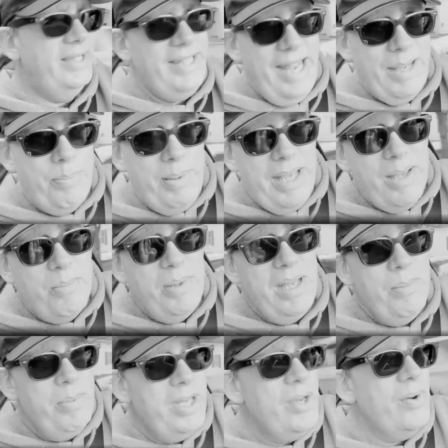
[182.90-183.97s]
stake BNB,
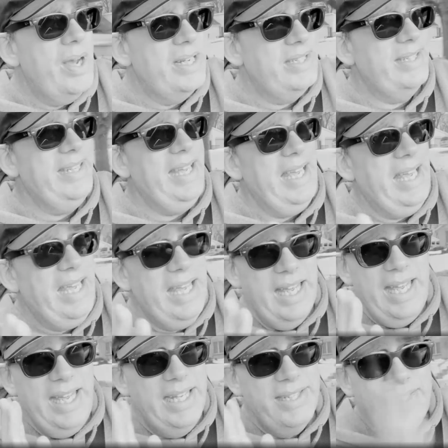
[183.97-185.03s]
BUSD
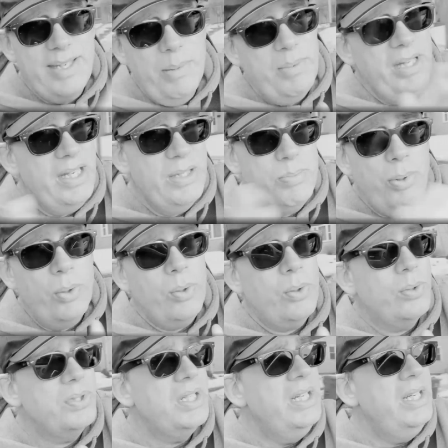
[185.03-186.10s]
in some of these
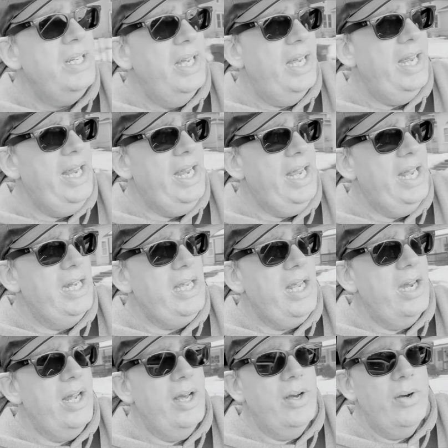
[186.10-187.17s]
pools and, you
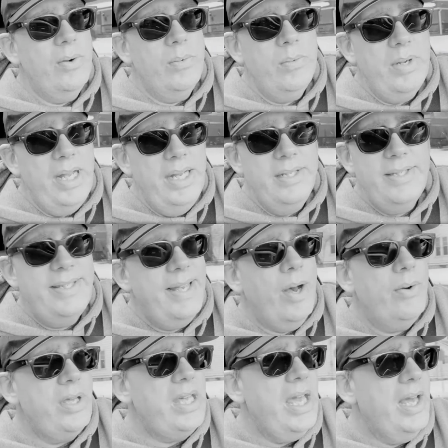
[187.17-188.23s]
know, and
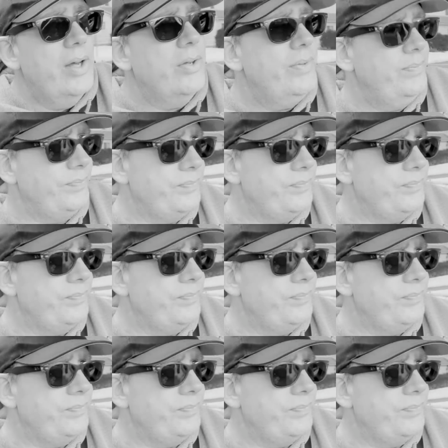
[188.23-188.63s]
sell yield.